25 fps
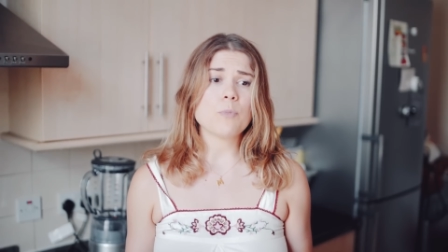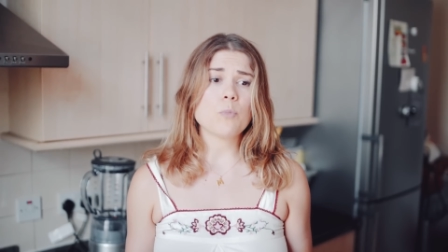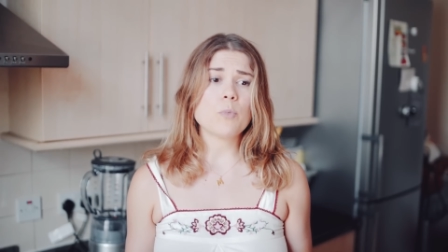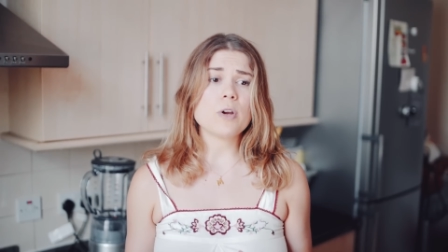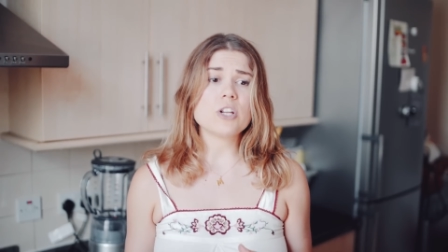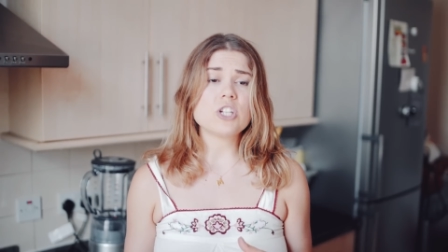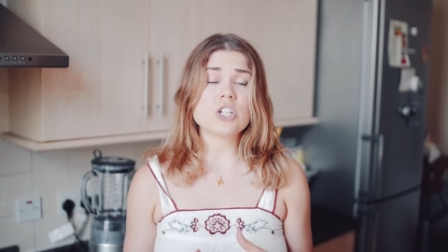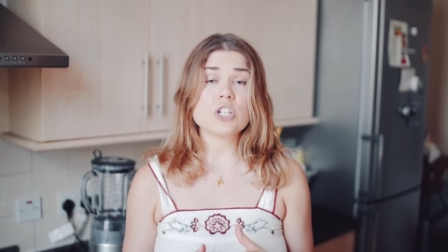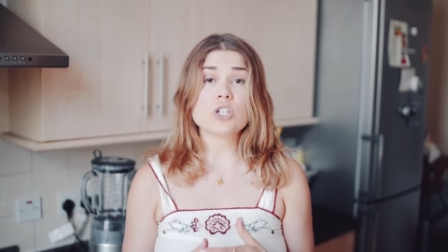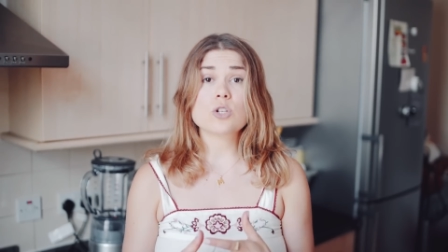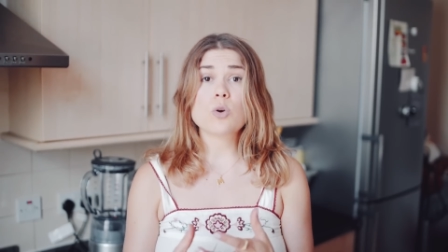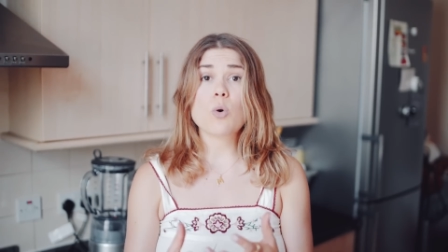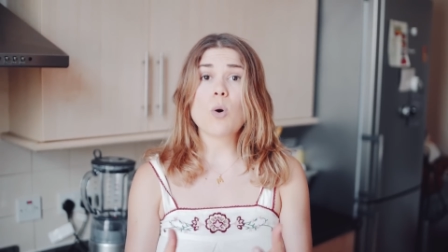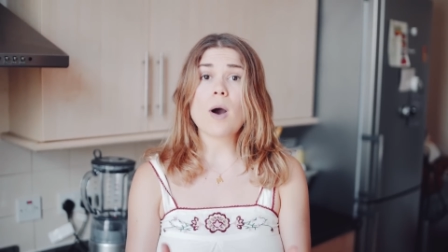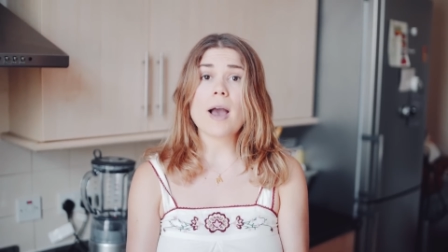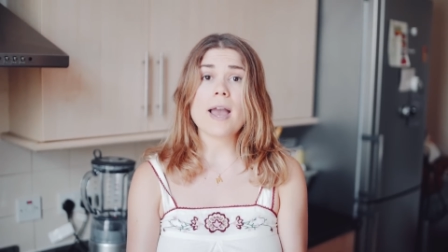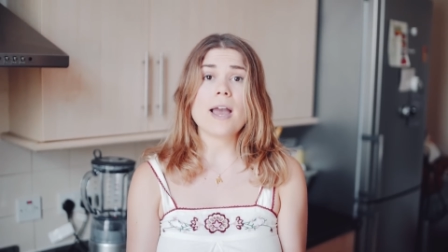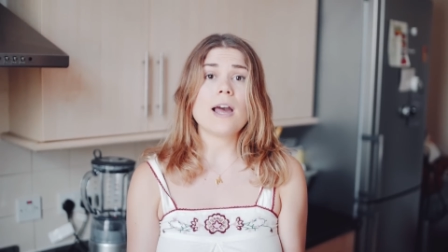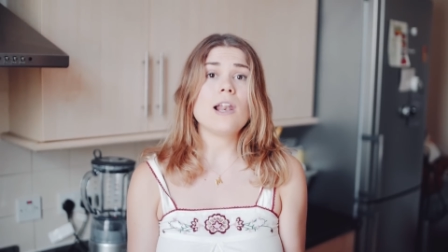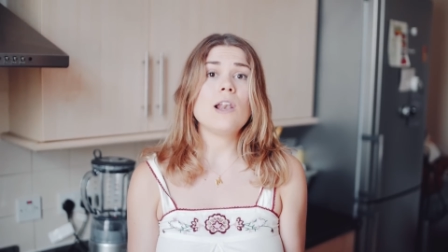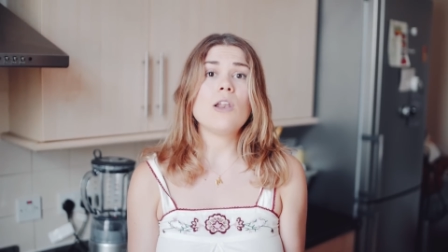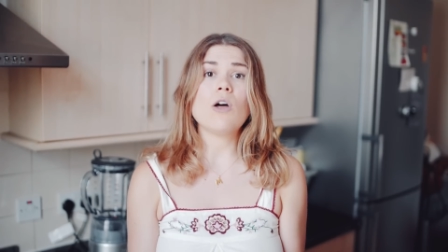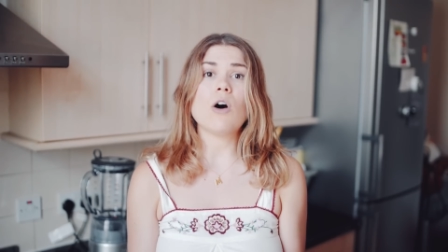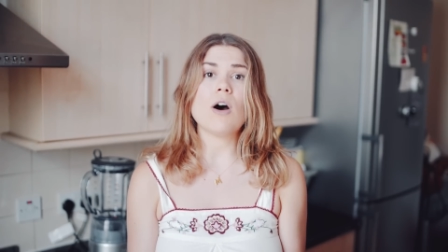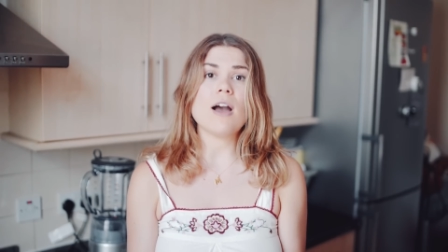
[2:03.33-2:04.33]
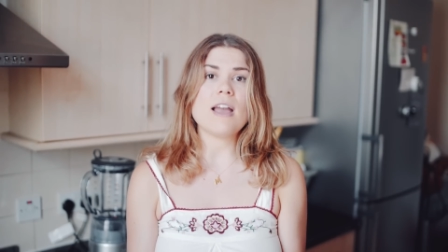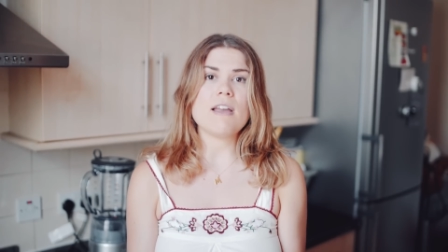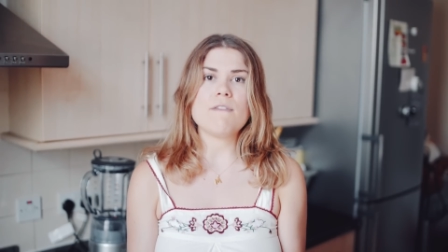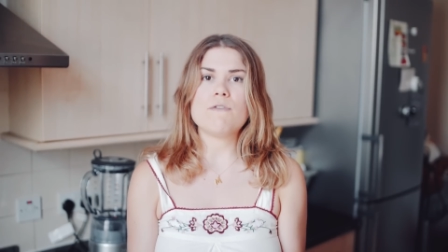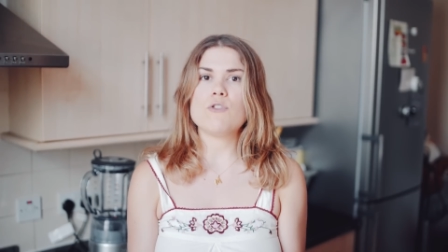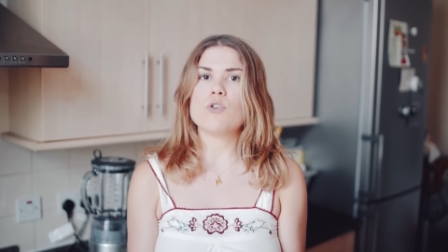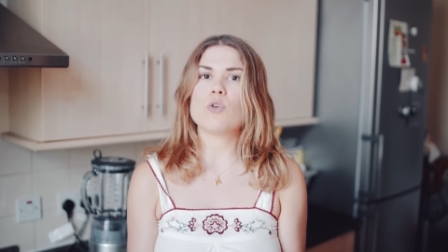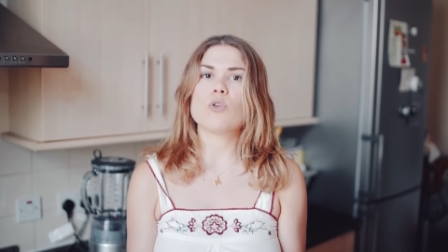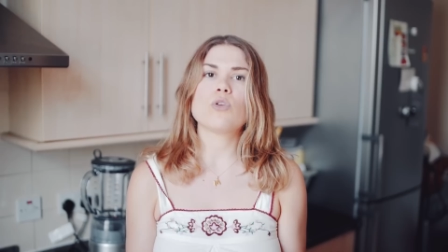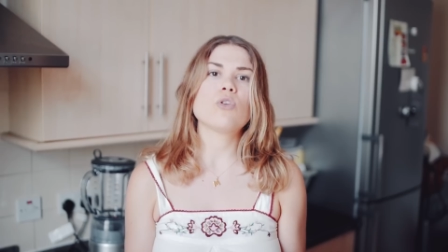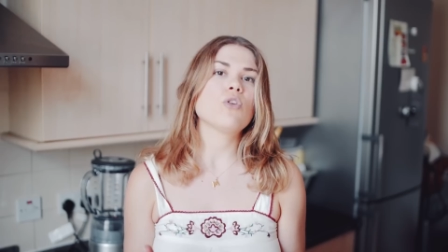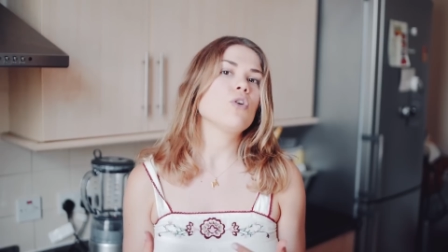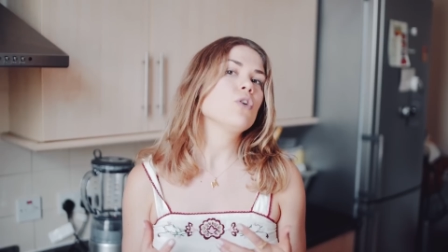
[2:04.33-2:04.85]
Which is quite a lot if
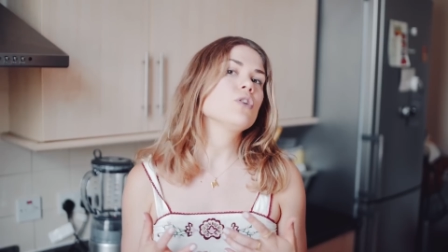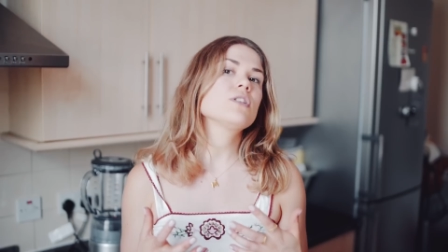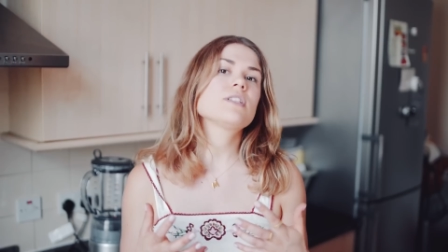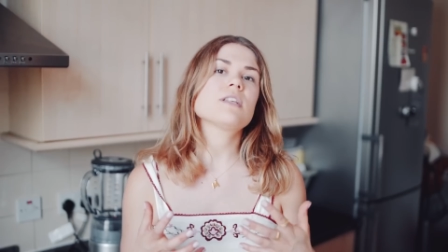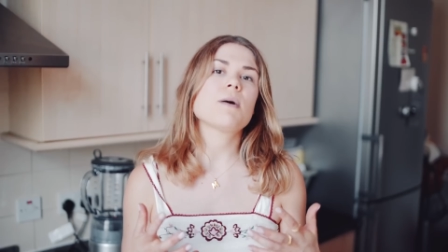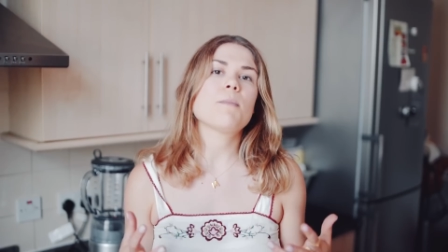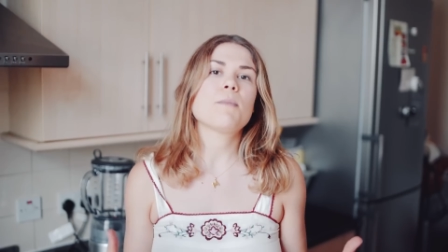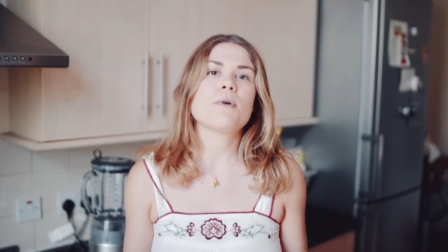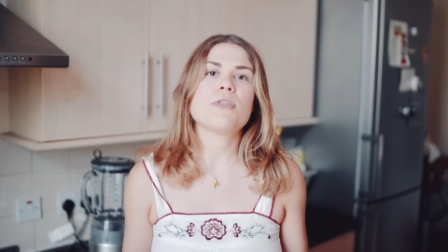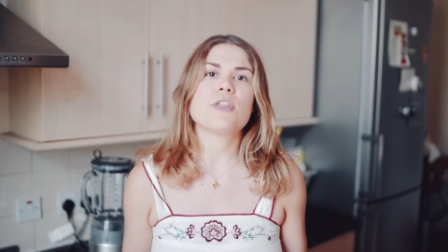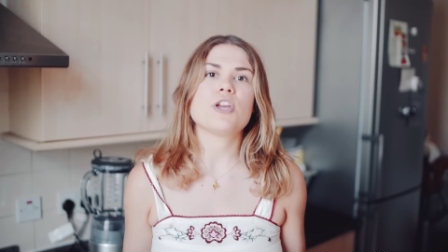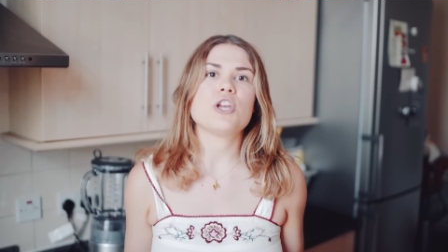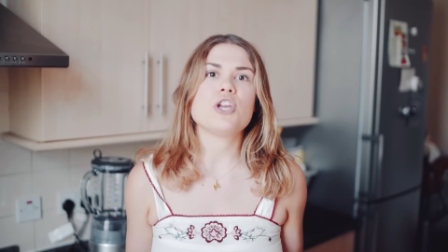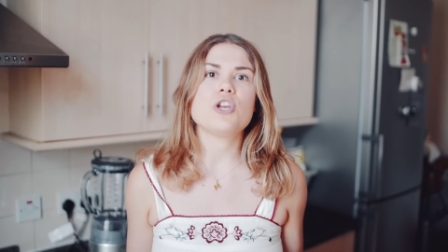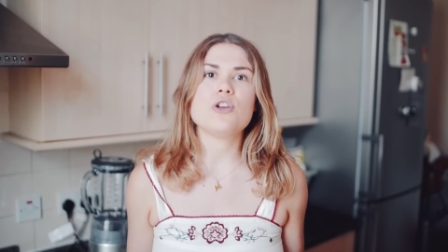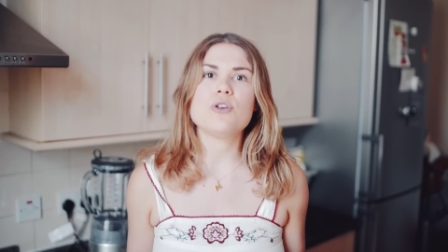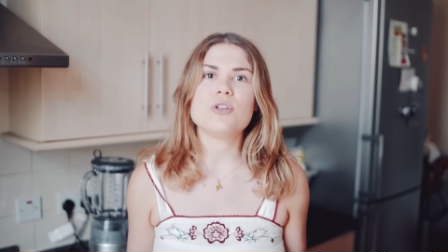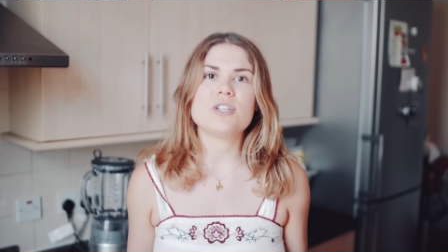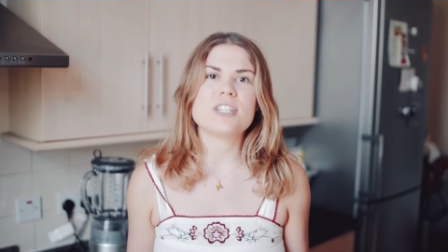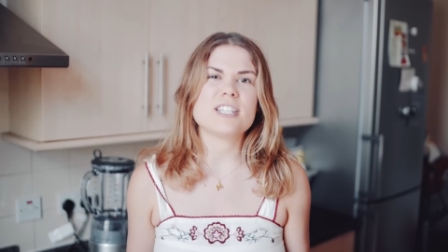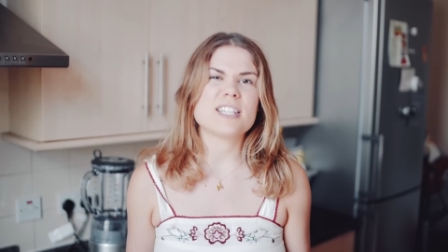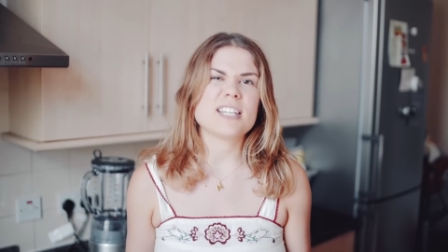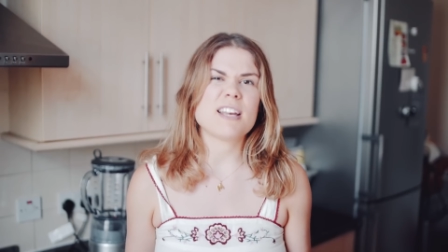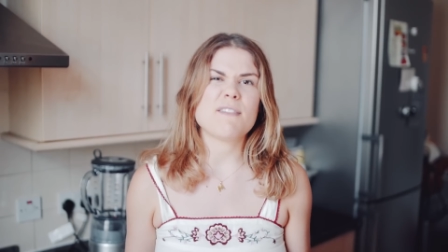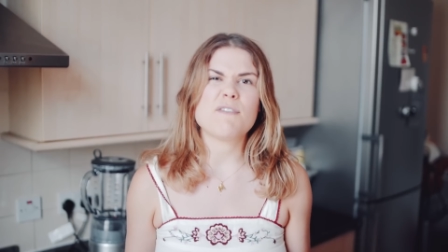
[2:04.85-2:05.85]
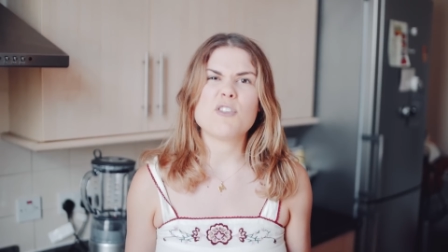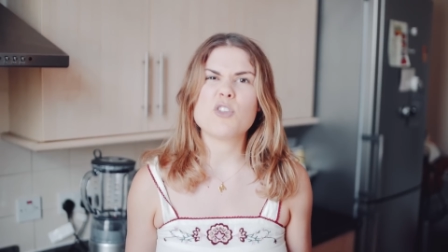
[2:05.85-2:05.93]
you're not someone that uses it.